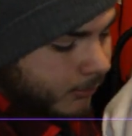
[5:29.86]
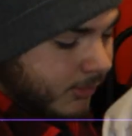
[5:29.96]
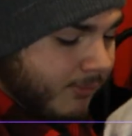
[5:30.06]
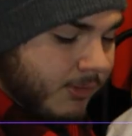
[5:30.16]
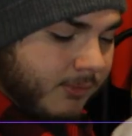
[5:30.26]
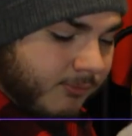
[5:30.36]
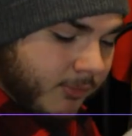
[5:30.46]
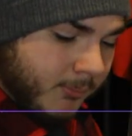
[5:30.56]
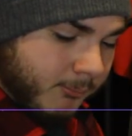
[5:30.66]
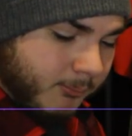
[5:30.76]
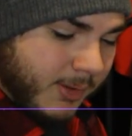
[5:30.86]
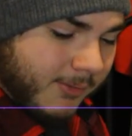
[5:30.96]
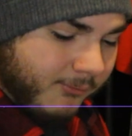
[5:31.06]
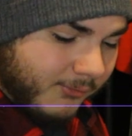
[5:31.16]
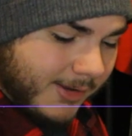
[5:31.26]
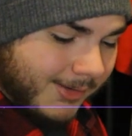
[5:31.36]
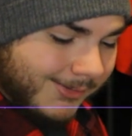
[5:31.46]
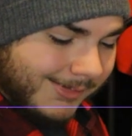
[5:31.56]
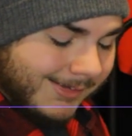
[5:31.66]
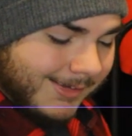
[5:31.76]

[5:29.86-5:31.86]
was given it by a friend,